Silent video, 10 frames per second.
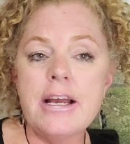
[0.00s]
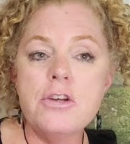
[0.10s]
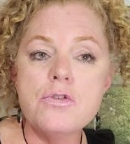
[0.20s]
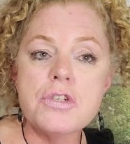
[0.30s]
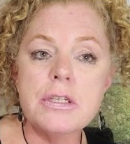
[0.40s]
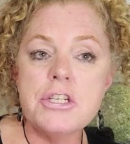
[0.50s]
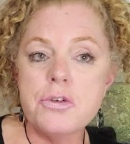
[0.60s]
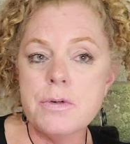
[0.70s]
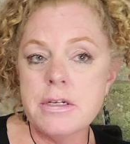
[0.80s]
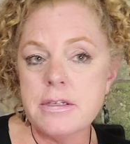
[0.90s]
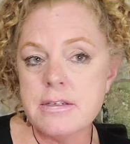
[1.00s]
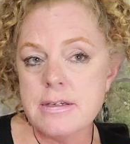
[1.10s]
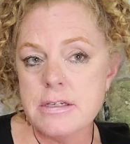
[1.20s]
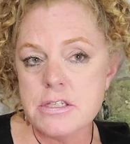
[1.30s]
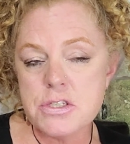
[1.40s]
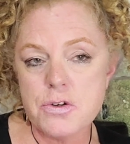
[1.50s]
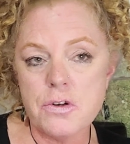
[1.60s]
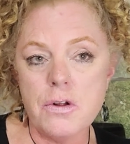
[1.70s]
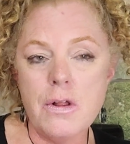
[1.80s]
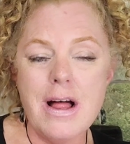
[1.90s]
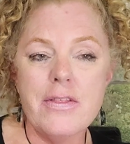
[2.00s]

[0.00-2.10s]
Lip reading: usually do it in a circle